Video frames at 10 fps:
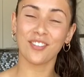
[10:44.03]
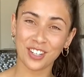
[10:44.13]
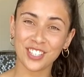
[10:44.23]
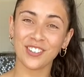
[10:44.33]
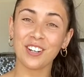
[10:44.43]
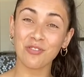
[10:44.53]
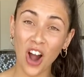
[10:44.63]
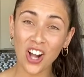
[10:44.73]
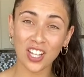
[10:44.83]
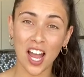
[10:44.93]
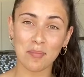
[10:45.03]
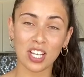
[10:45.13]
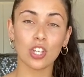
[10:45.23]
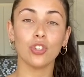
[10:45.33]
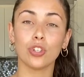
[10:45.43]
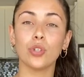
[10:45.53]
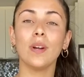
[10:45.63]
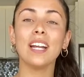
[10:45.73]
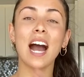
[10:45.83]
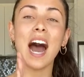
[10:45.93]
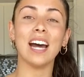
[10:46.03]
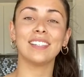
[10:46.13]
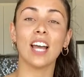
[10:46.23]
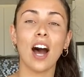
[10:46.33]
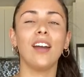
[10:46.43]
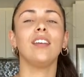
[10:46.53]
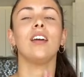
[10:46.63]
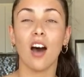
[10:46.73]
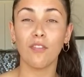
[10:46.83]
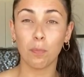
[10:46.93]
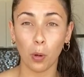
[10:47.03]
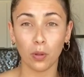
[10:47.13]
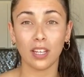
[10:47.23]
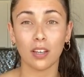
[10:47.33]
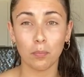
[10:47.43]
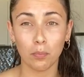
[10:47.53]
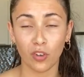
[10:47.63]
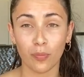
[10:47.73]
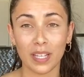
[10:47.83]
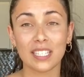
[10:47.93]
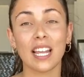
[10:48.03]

If you're doing rock climbing, you're doing a ton of pulling movements.